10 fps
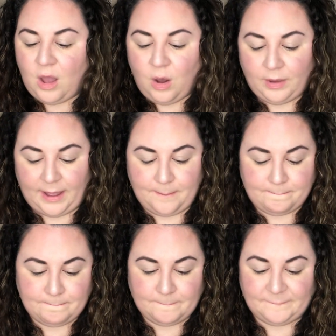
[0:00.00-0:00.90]
Okay.
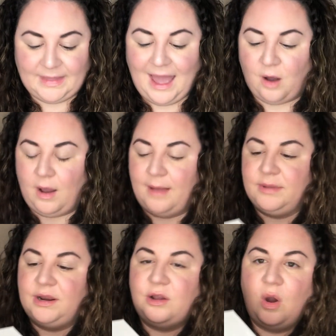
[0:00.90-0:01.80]
Now I'm
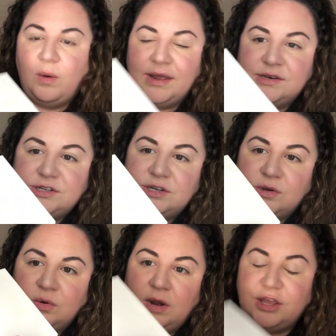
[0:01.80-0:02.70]
gonna go
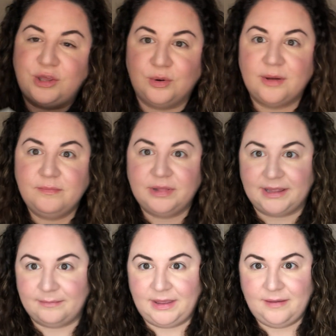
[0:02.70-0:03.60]
into You
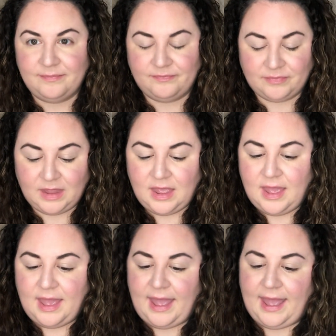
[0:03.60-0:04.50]
Complete Me,
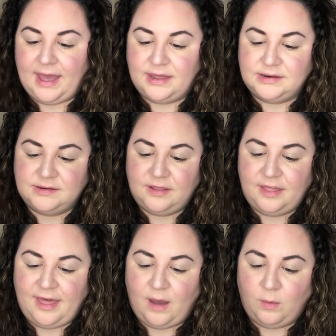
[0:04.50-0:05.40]
and
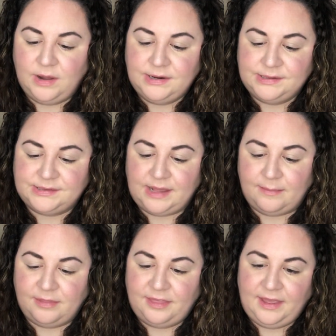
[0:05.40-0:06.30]
that one,
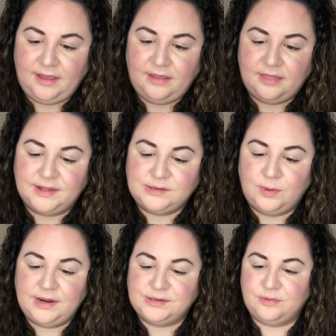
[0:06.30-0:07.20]
same thing. This
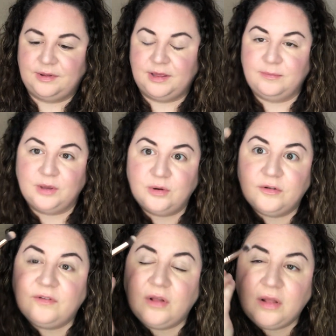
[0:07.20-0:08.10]
one is a really
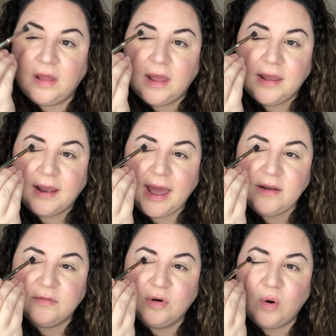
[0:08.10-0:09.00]
beautiful, kind
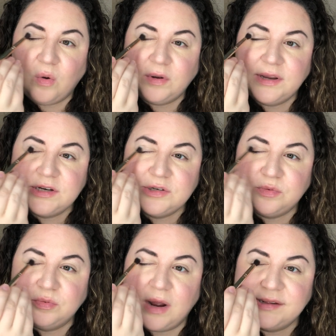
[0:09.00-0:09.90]
of goldish,
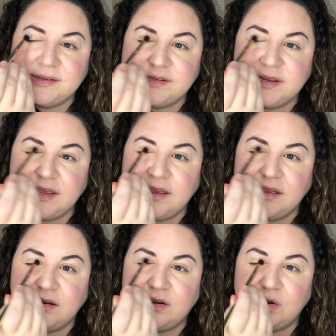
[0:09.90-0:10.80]

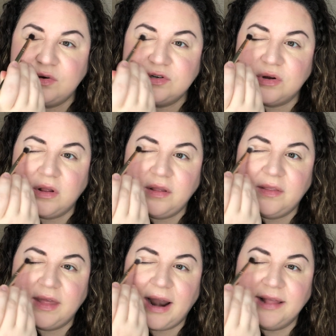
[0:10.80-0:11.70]
rusty neutral
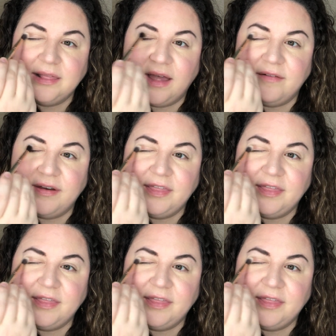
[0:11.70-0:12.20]
that I love.